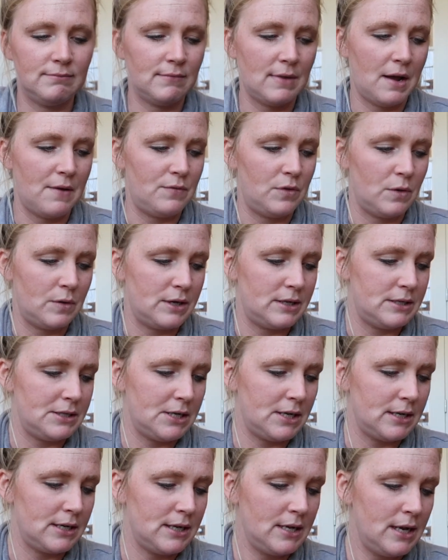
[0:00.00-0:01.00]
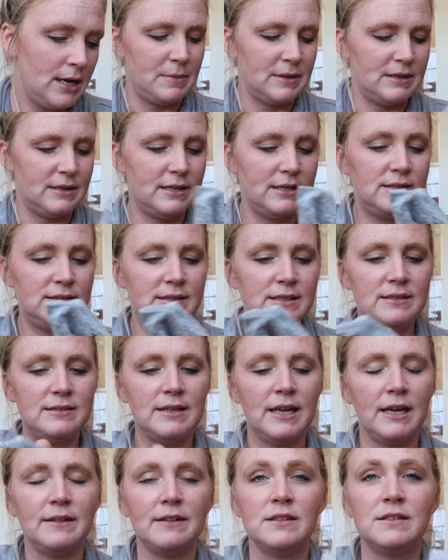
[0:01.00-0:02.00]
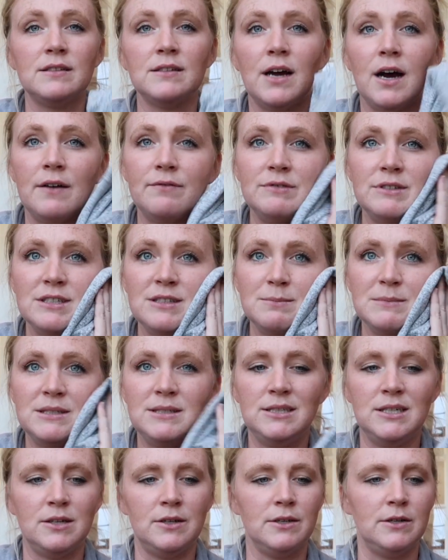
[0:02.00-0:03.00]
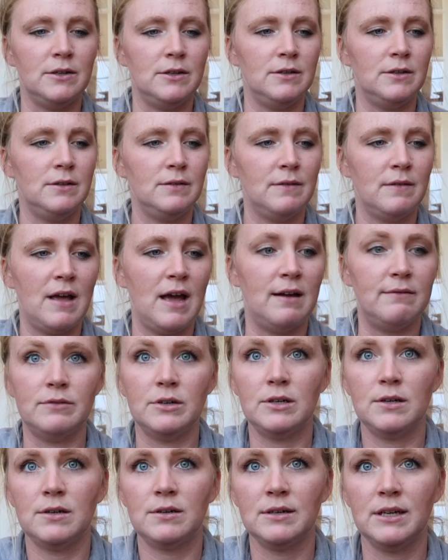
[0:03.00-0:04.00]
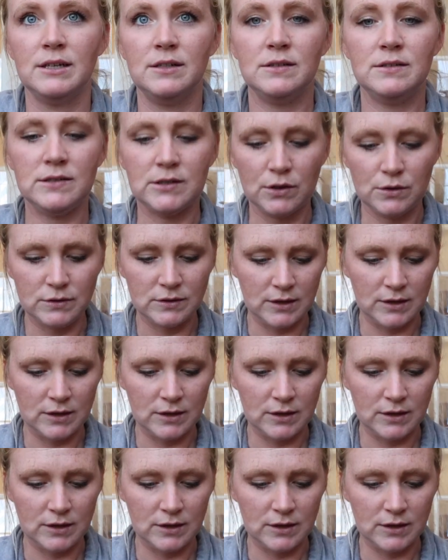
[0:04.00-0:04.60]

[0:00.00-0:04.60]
I have no idea. But this is like the softest material ever. It is so